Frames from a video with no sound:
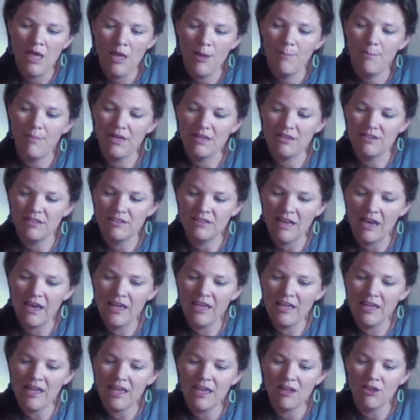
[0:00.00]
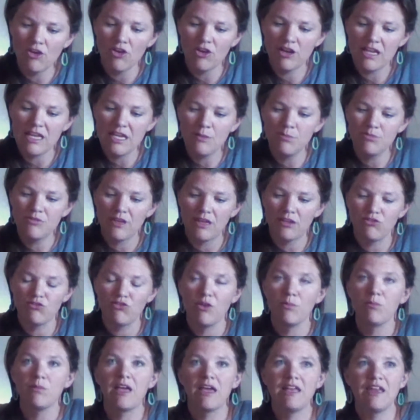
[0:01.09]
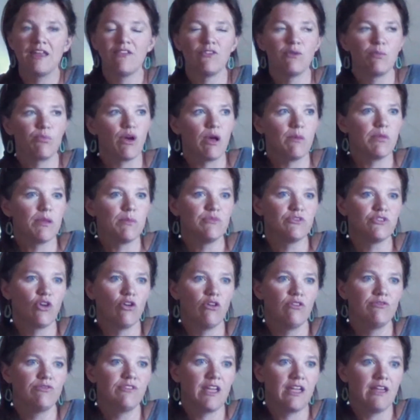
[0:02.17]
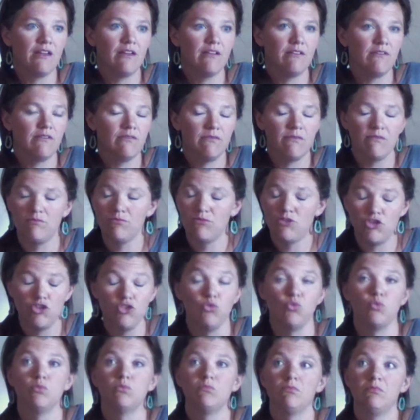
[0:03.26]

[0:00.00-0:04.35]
But denying anger keeps us from getting the problem solved too,